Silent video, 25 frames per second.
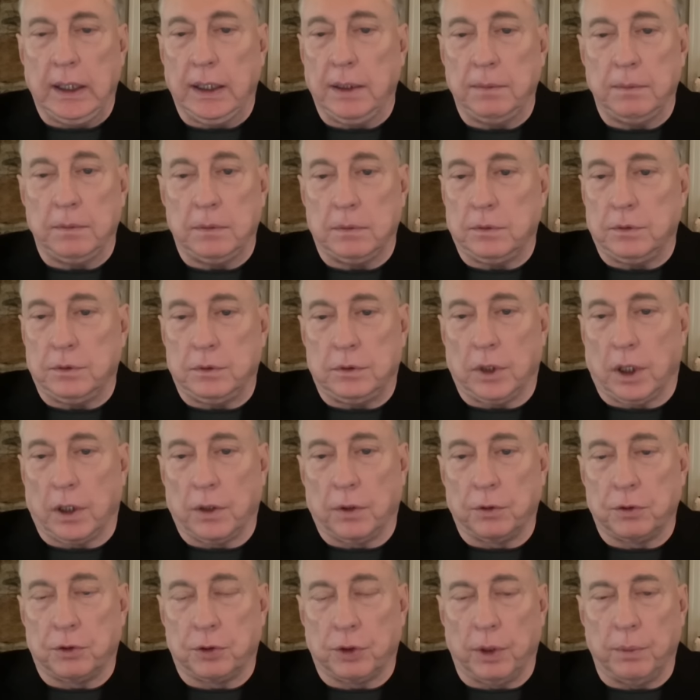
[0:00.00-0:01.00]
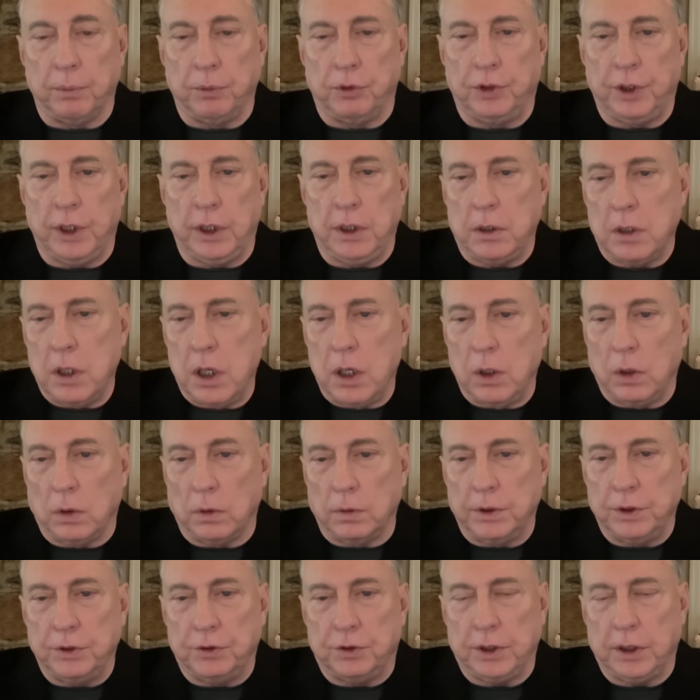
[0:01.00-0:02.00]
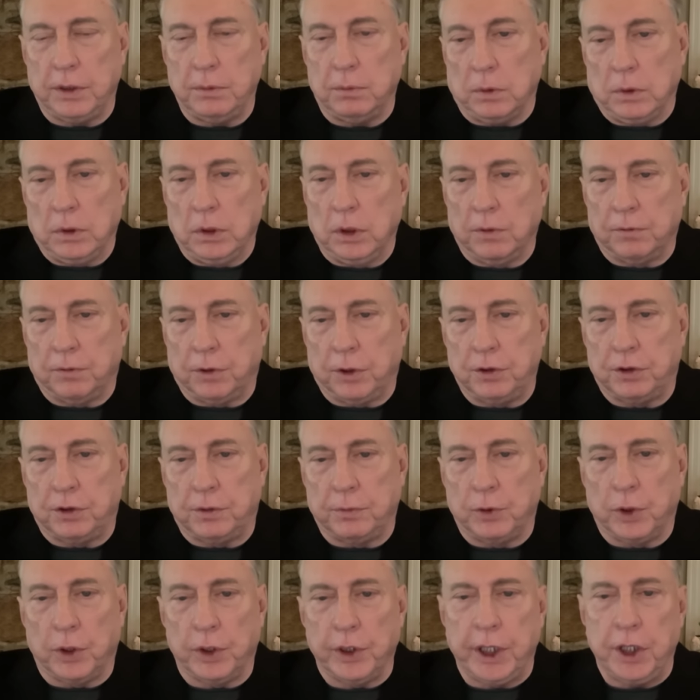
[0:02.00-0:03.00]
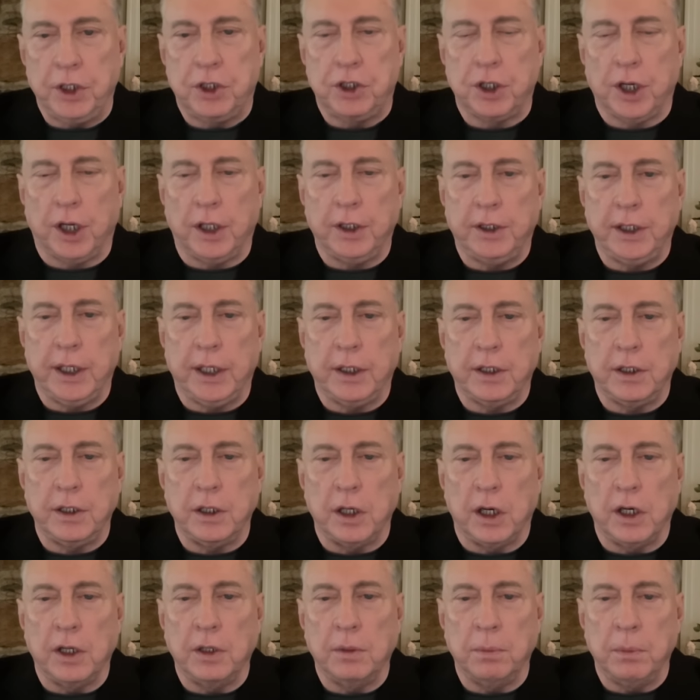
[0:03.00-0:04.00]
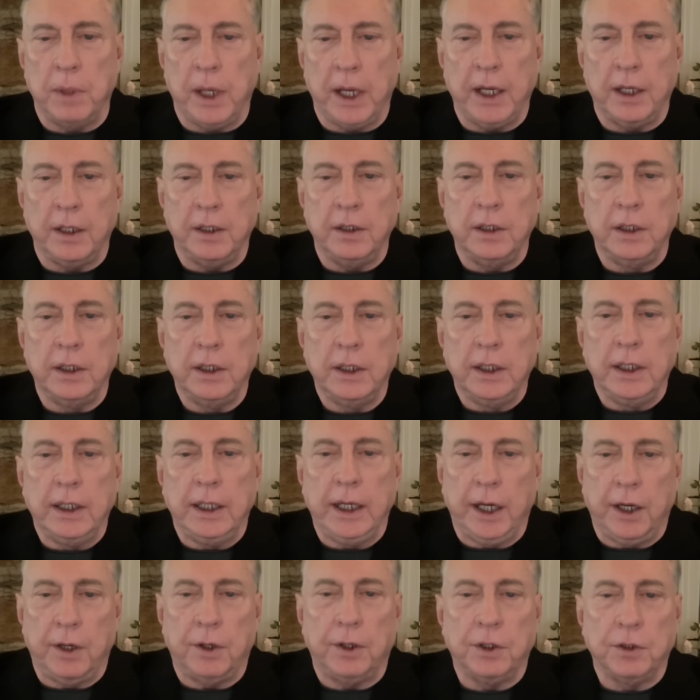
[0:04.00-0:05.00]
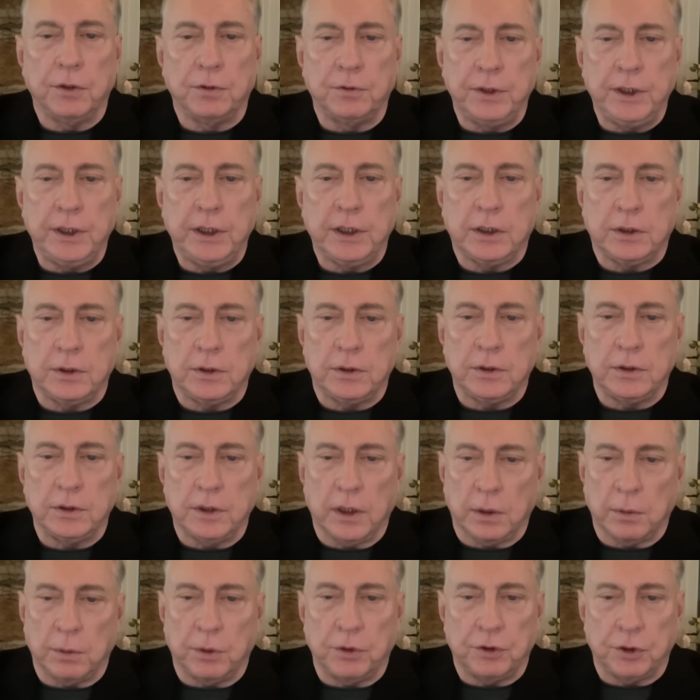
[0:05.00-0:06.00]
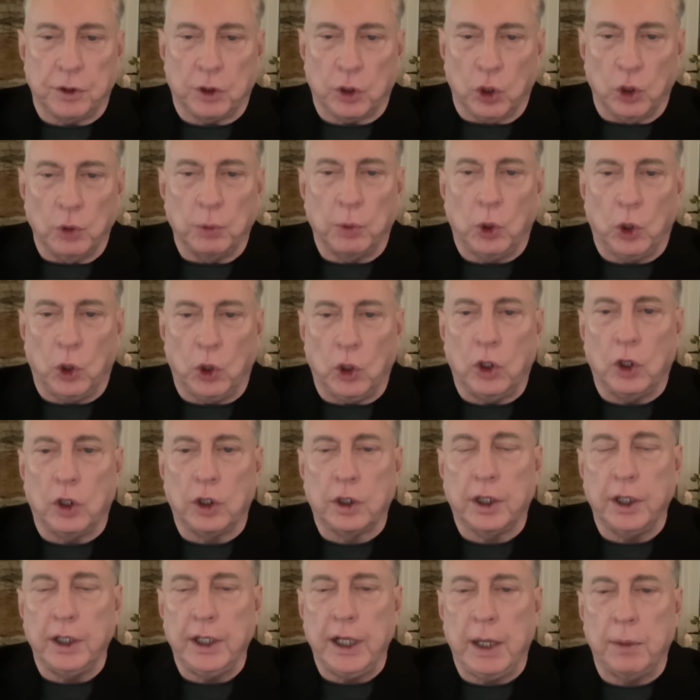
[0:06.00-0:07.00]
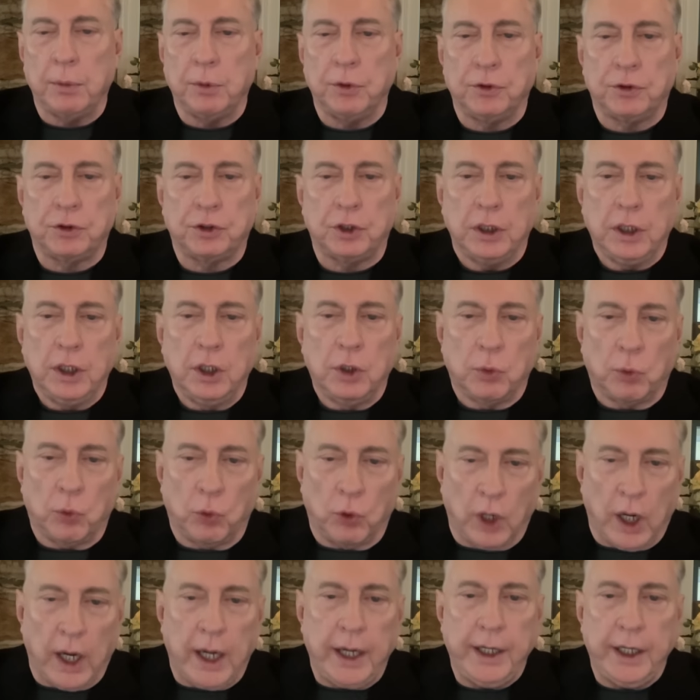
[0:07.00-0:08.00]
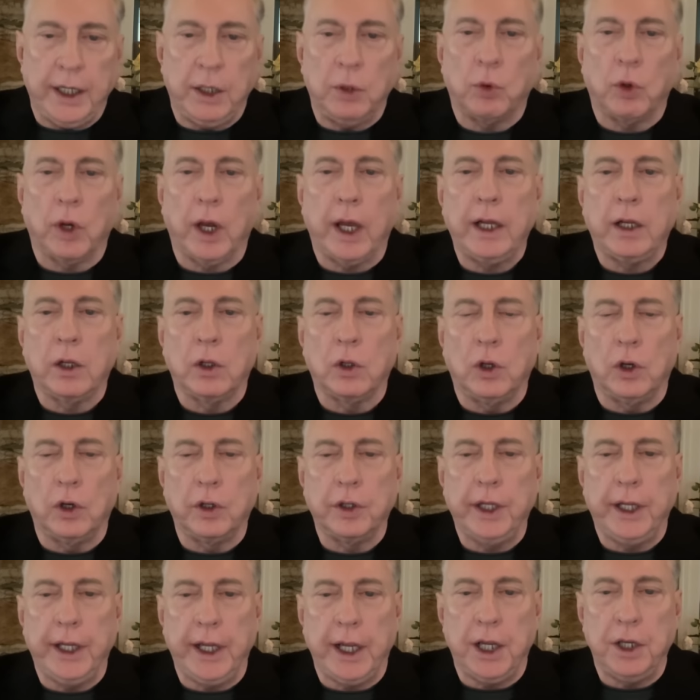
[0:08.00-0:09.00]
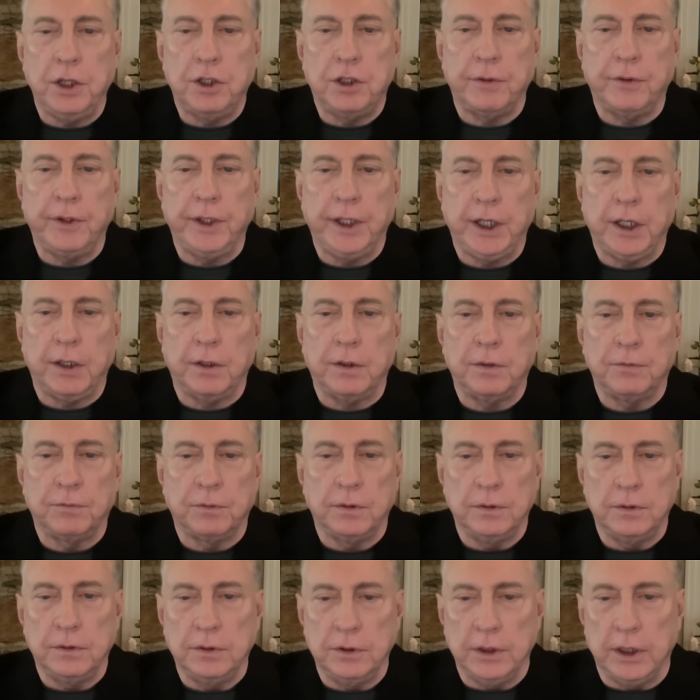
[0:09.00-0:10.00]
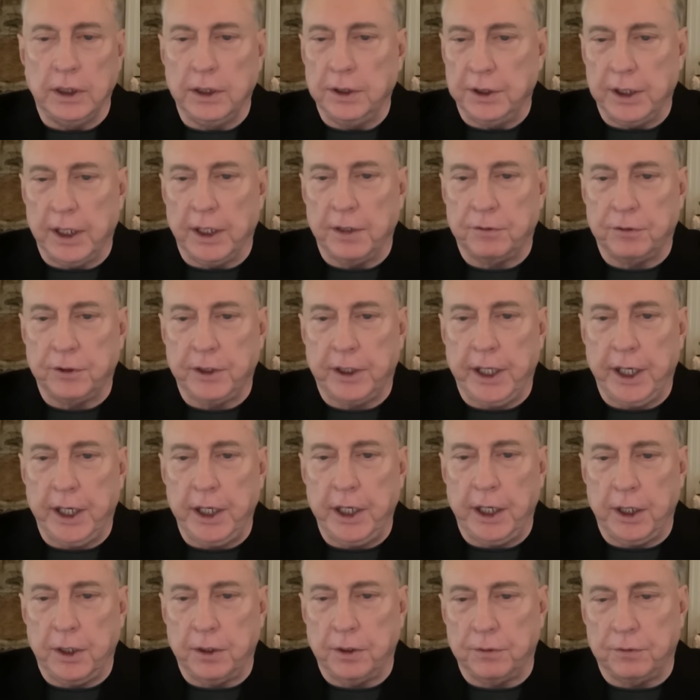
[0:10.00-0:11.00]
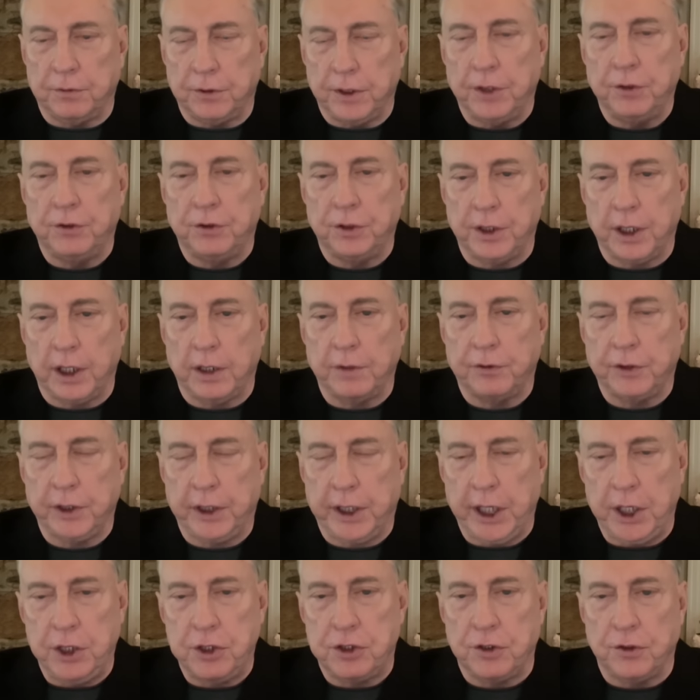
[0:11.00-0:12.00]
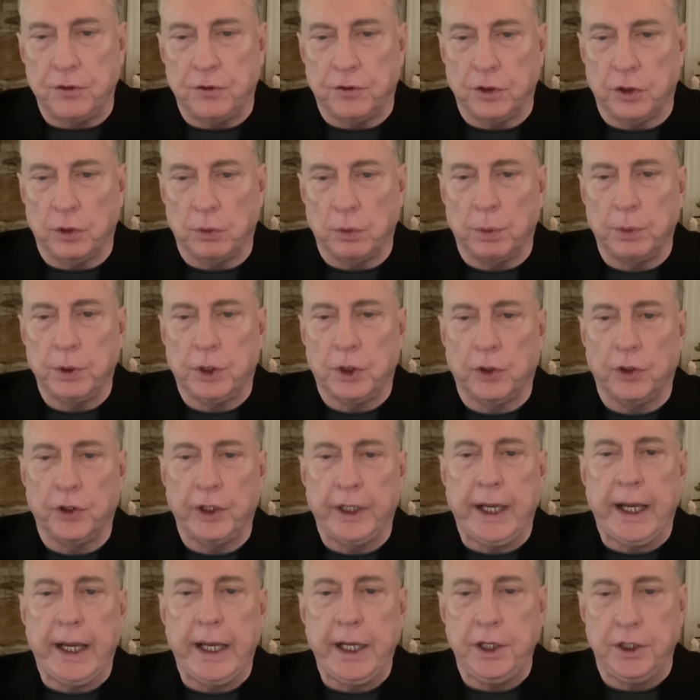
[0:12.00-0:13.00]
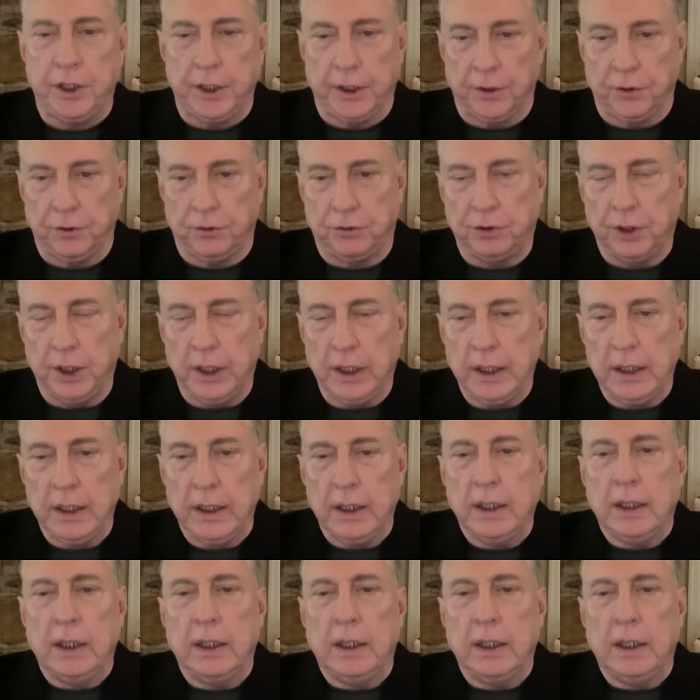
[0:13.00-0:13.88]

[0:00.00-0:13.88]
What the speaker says: And Donald Trump said no. He said, first of all, they shot down an unmanned aerial vehicle, in other words, a Global Hawk, and that was riding right along the edge of the air defense identification zone, what we call the ADIZ.